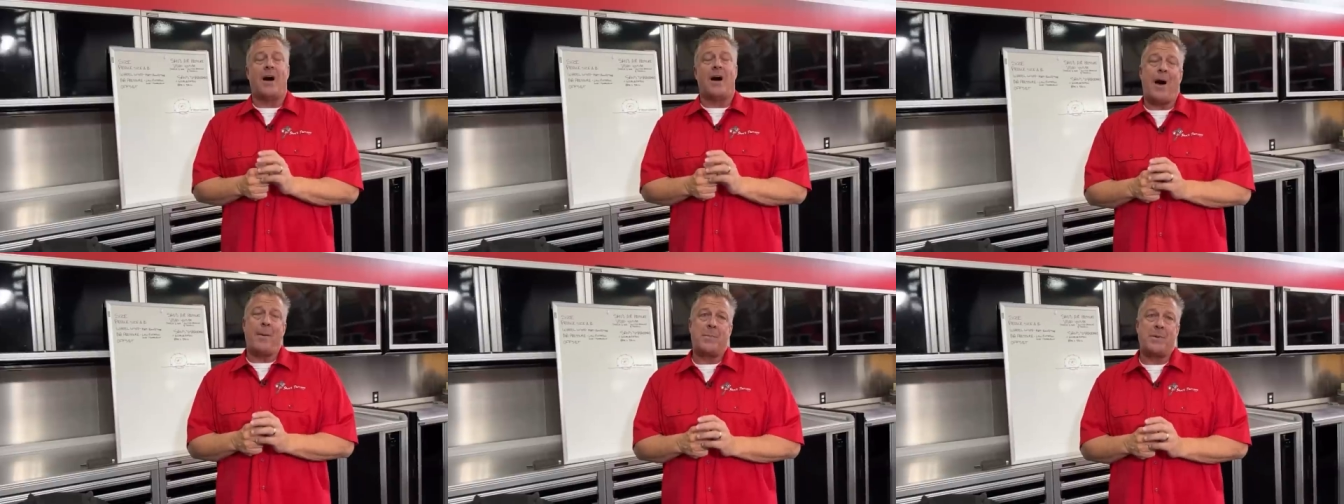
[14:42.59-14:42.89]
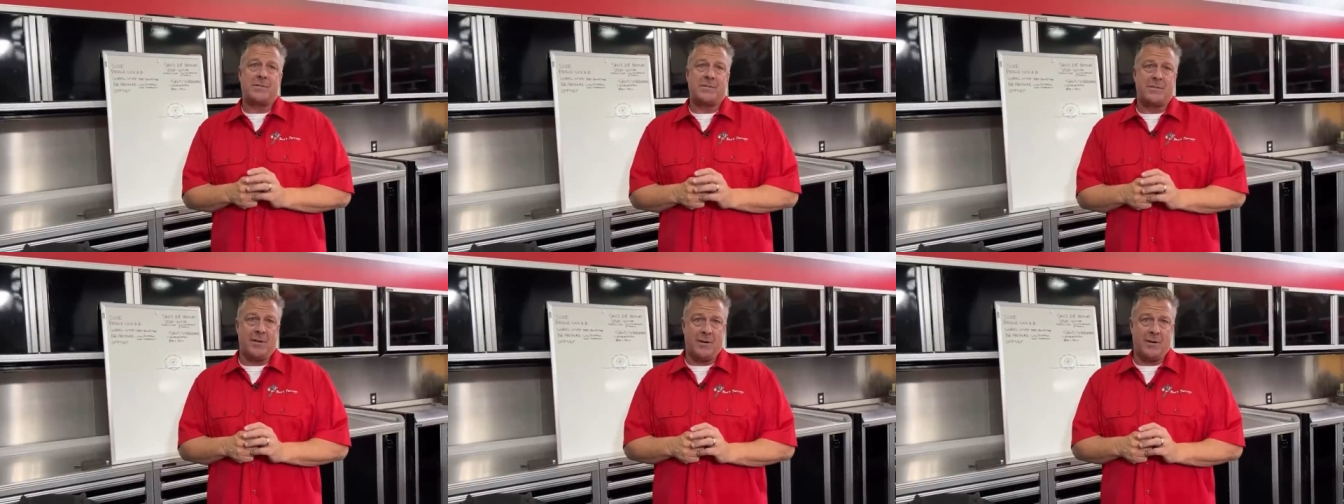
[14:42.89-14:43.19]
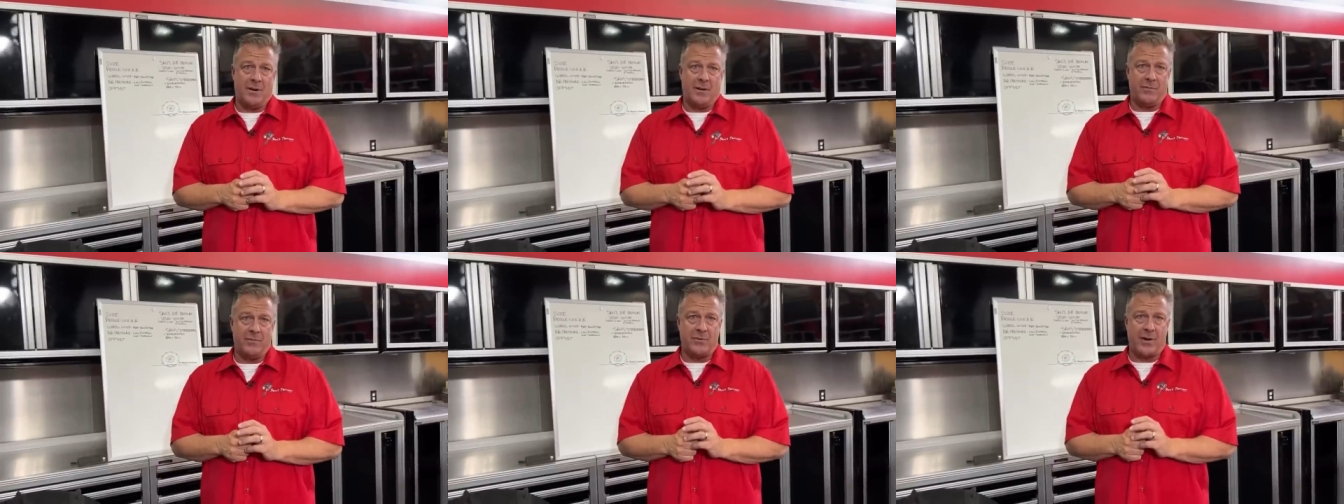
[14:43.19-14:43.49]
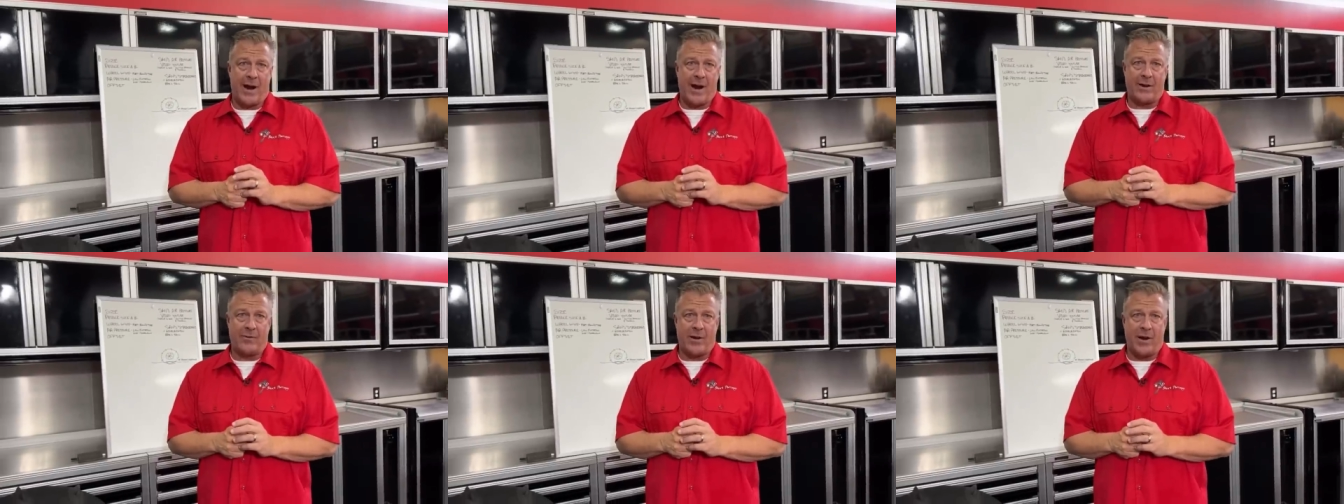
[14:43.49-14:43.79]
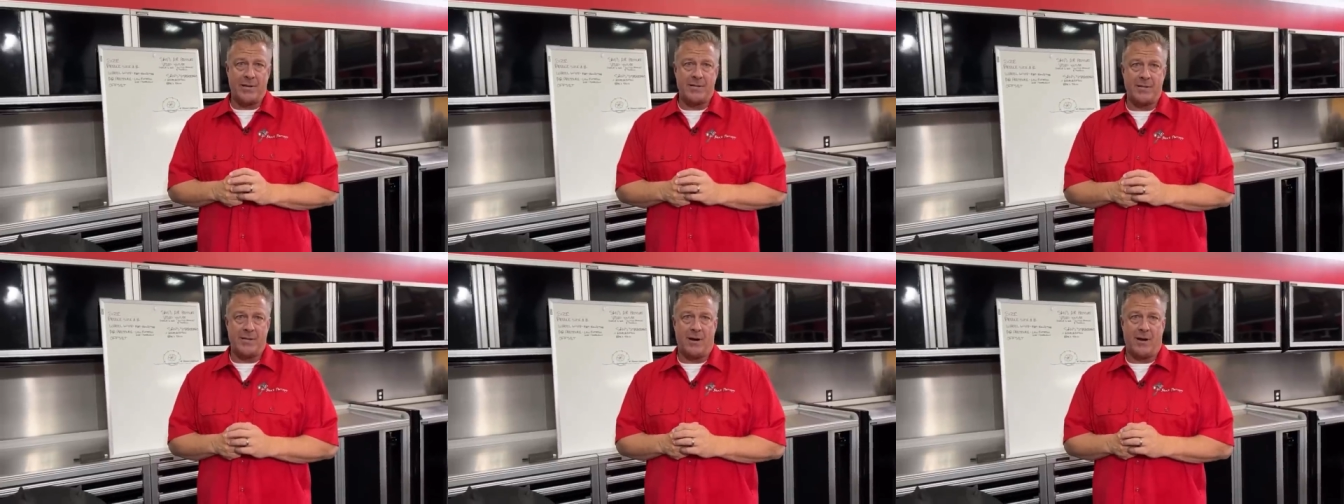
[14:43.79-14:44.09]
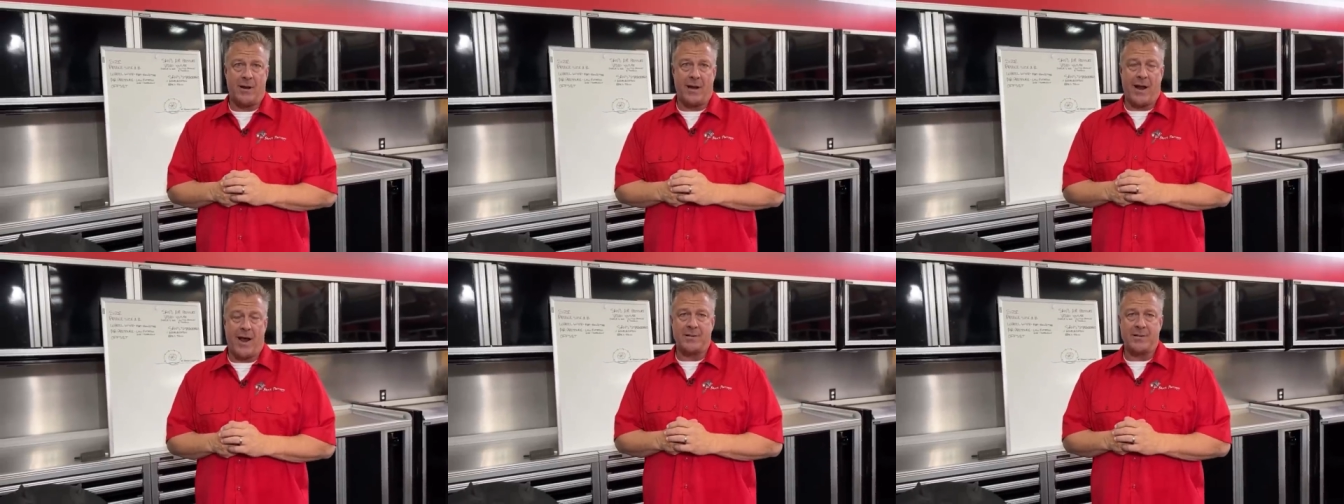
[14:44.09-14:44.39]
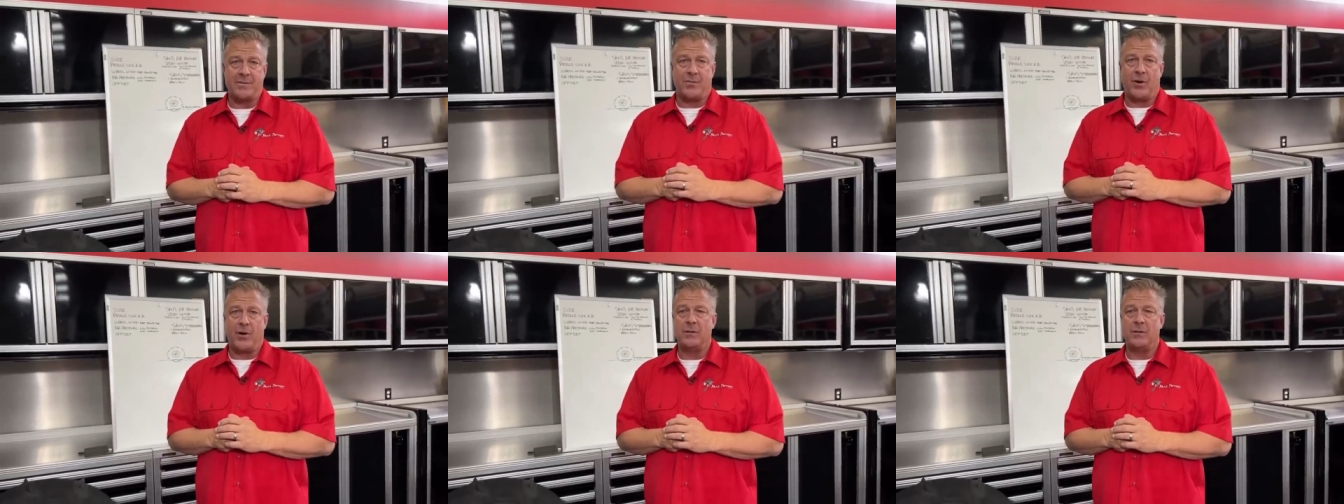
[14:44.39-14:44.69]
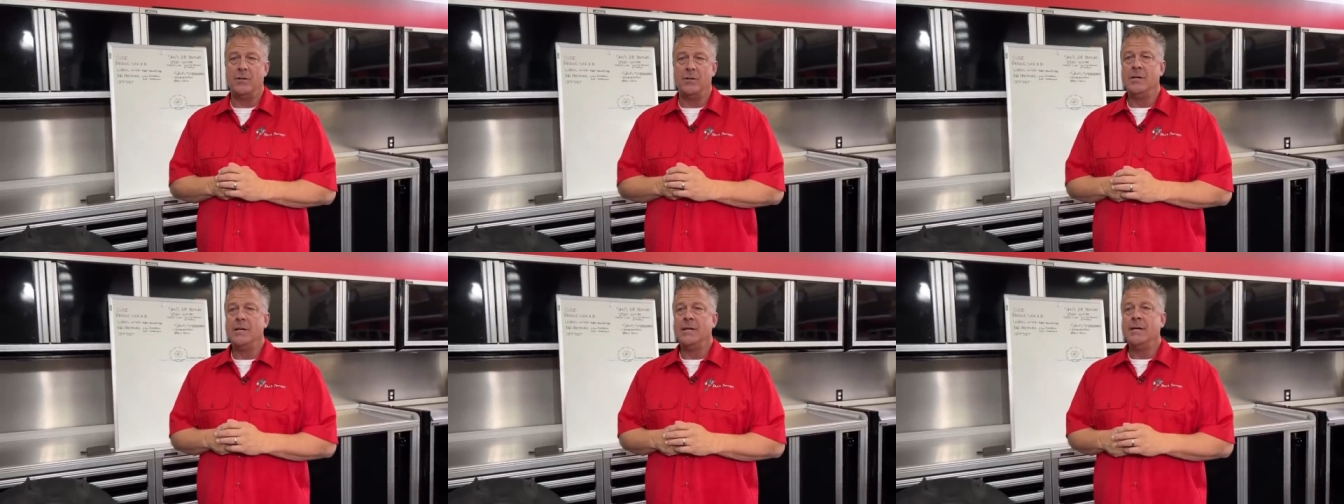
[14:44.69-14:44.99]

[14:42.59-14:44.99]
opposite of drag racing on asphalt.